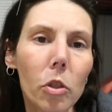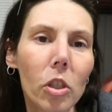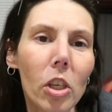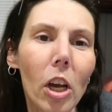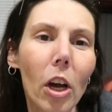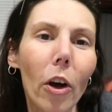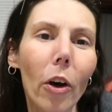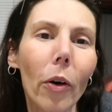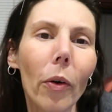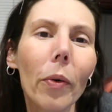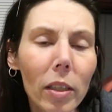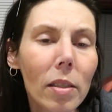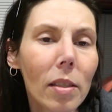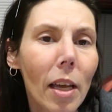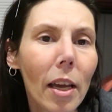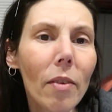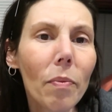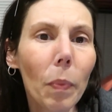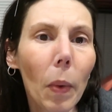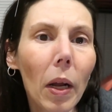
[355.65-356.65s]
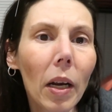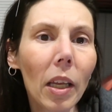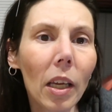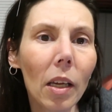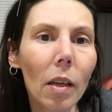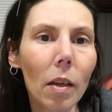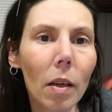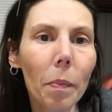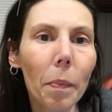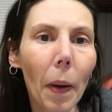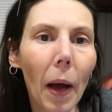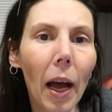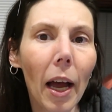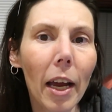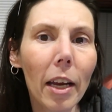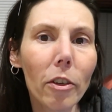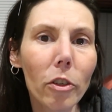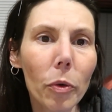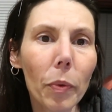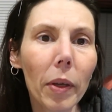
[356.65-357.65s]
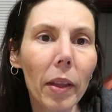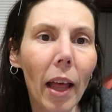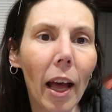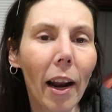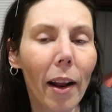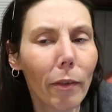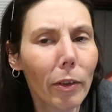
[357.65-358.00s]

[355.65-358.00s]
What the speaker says: So you can save money by doing that.